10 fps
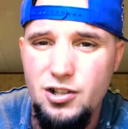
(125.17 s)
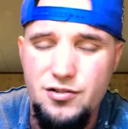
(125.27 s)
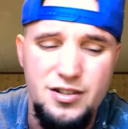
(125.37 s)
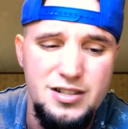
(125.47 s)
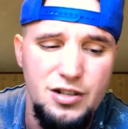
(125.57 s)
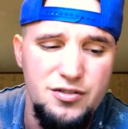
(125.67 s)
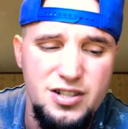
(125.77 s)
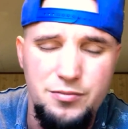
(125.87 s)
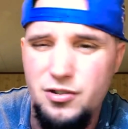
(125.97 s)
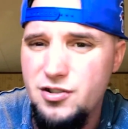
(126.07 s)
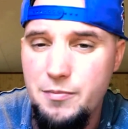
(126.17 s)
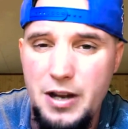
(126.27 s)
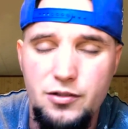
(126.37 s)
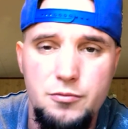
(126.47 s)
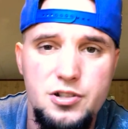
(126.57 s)
or I was going to tell her something or use the
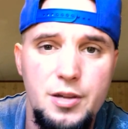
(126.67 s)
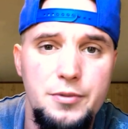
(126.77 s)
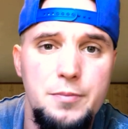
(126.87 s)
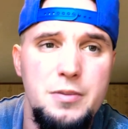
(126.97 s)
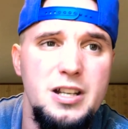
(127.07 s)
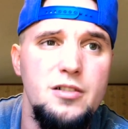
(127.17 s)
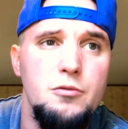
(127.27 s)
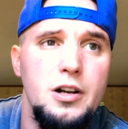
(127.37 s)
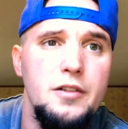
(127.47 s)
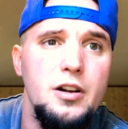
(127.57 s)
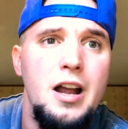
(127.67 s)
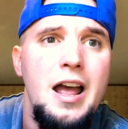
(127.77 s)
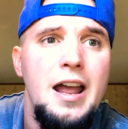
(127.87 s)
bathroom or something, pee or whatever.